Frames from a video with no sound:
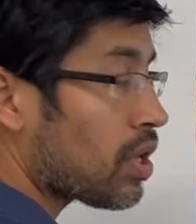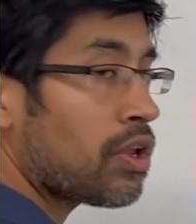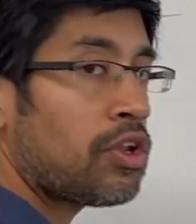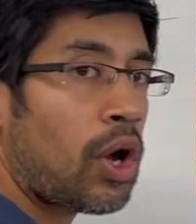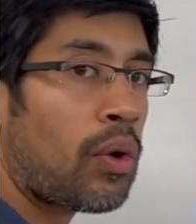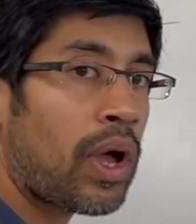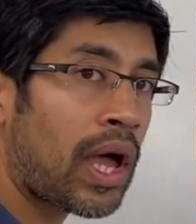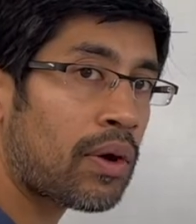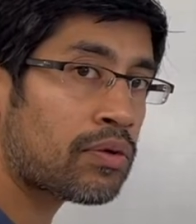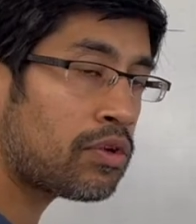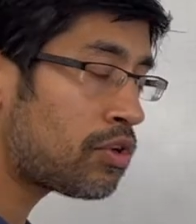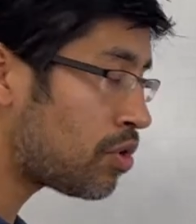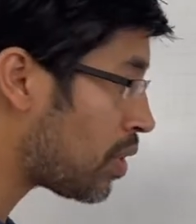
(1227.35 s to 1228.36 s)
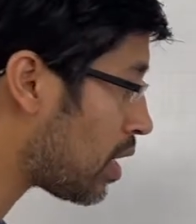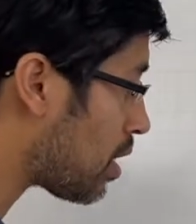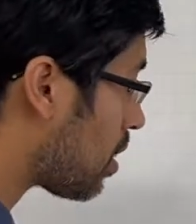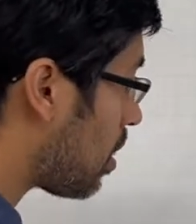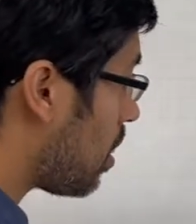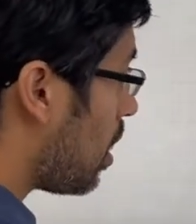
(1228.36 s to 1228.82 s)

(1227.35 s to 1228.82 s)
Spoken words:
know how to do it,